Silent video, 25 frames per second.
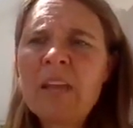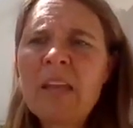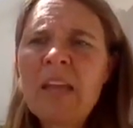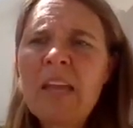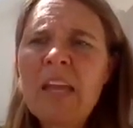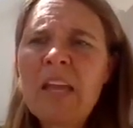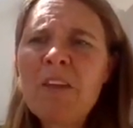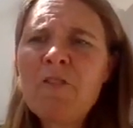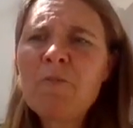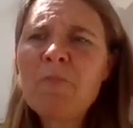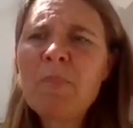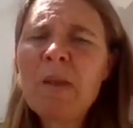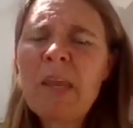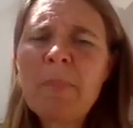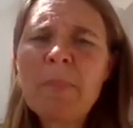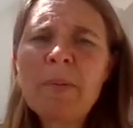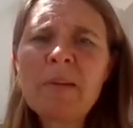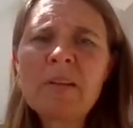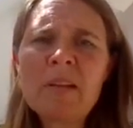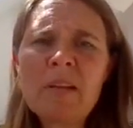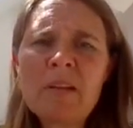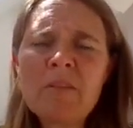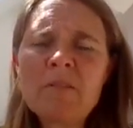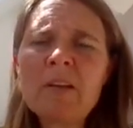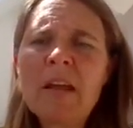If people
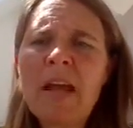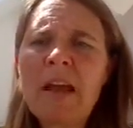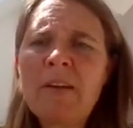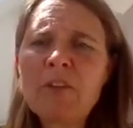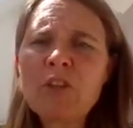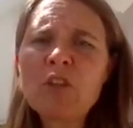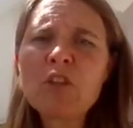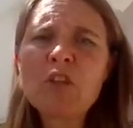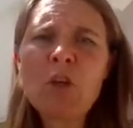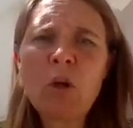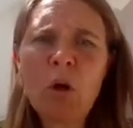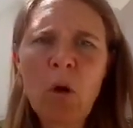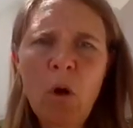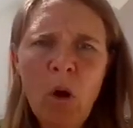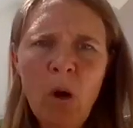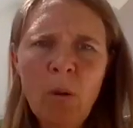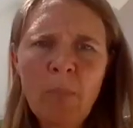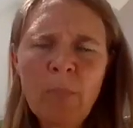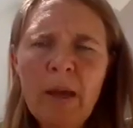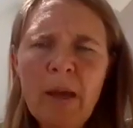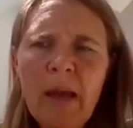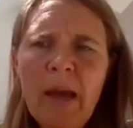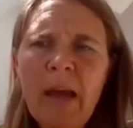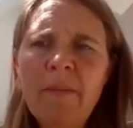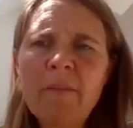don't have a
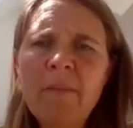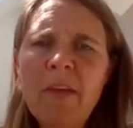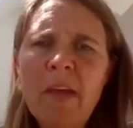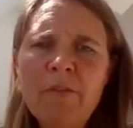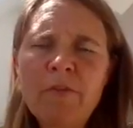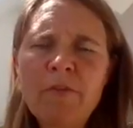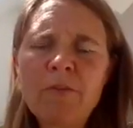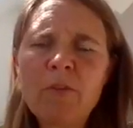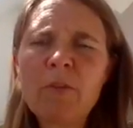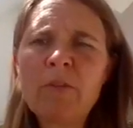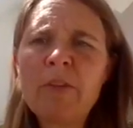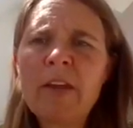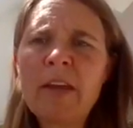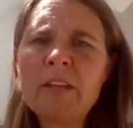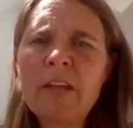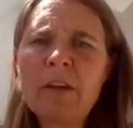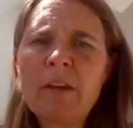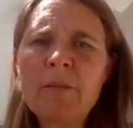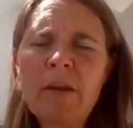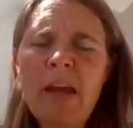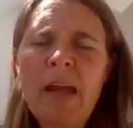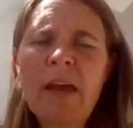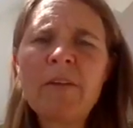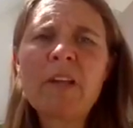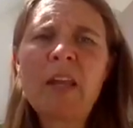job and therefore they
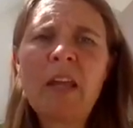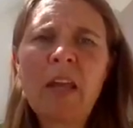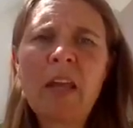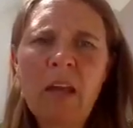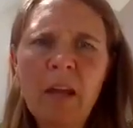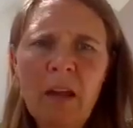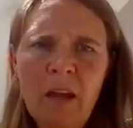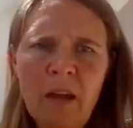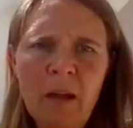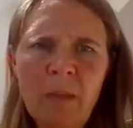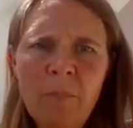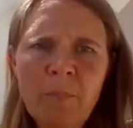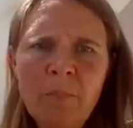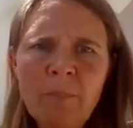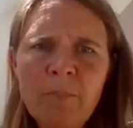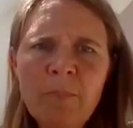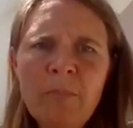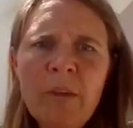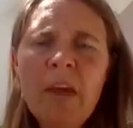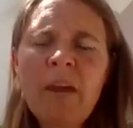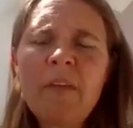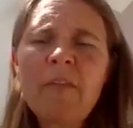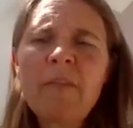don't have an income,